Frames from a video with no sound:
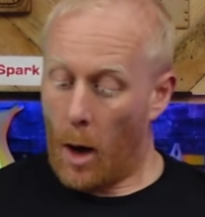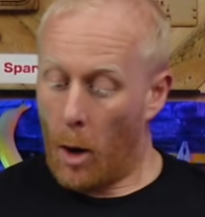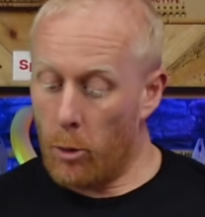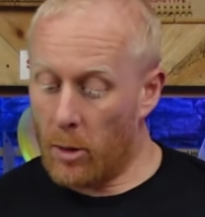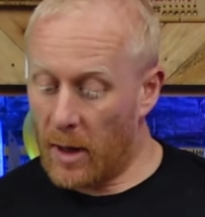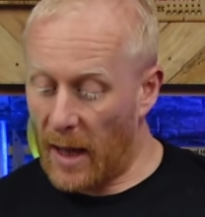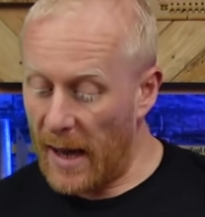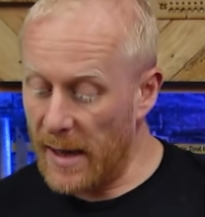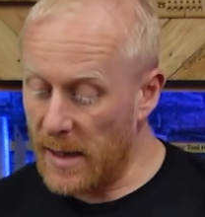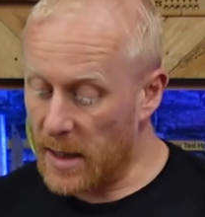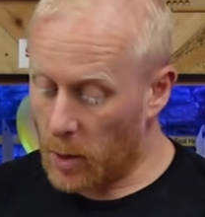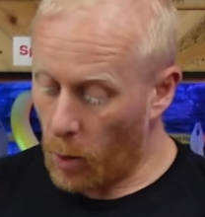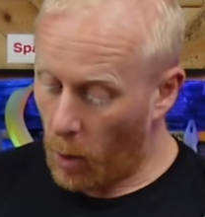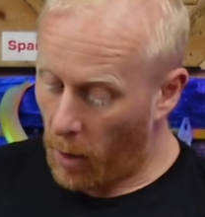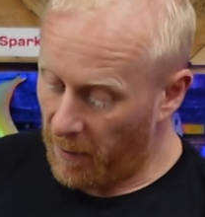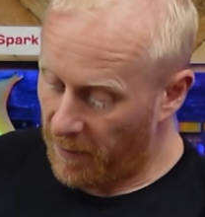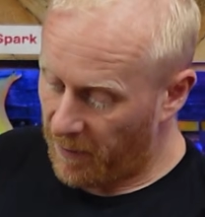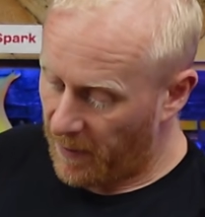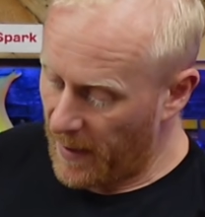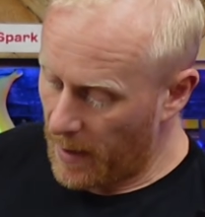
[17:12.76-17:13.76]
Okay, so
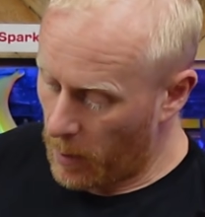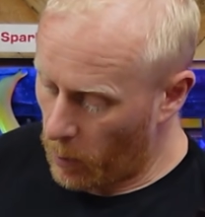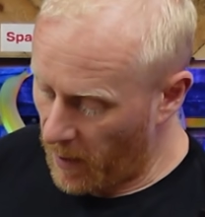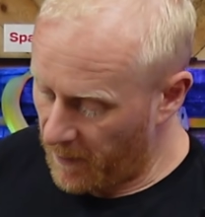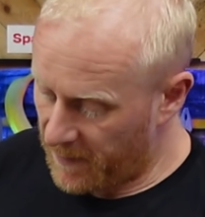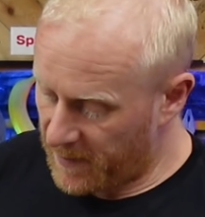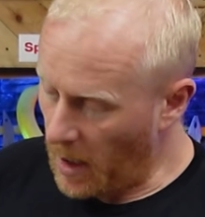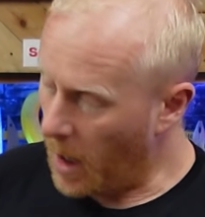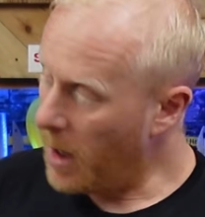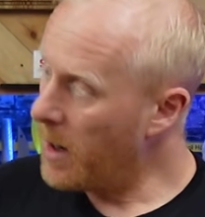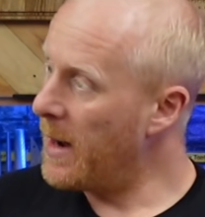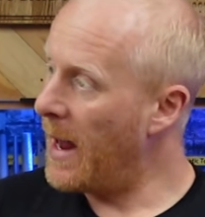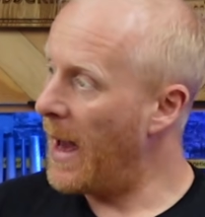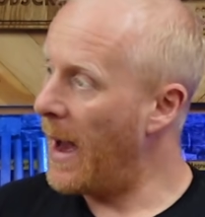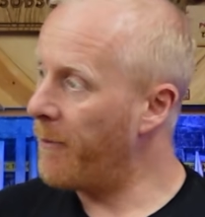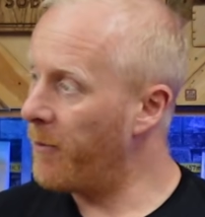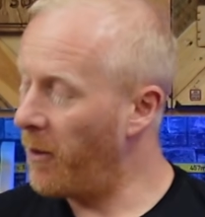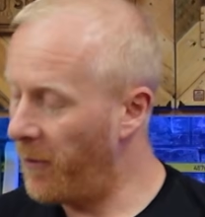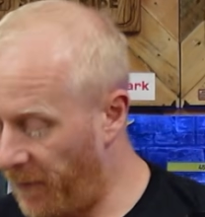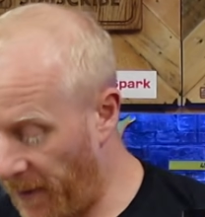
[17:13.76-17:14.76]
I think we've done
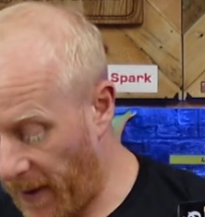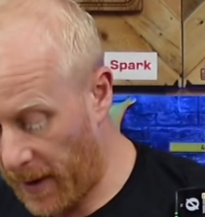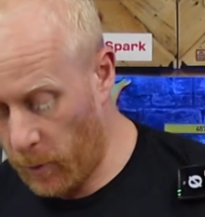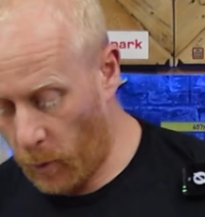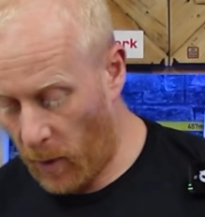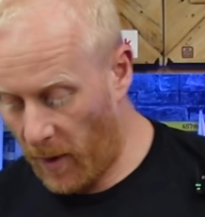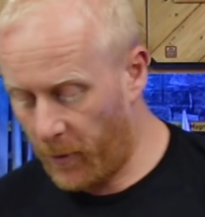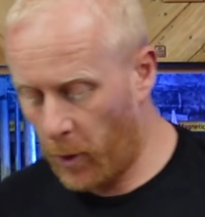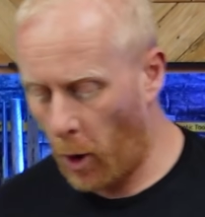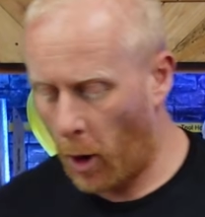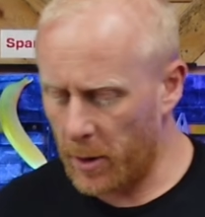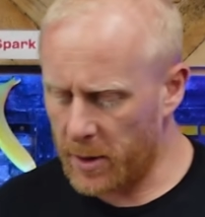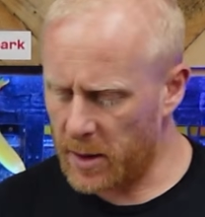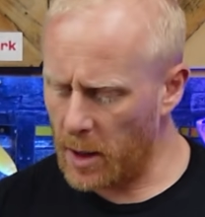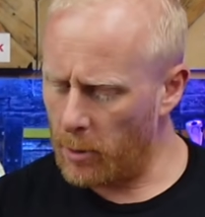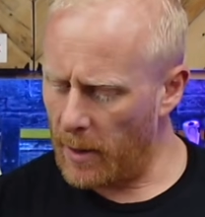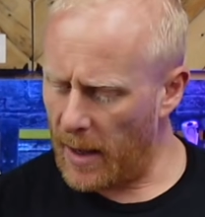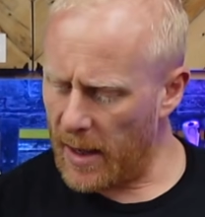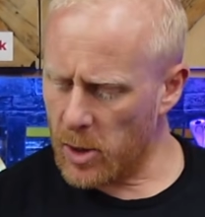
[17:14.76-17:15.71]
everything we've got to do.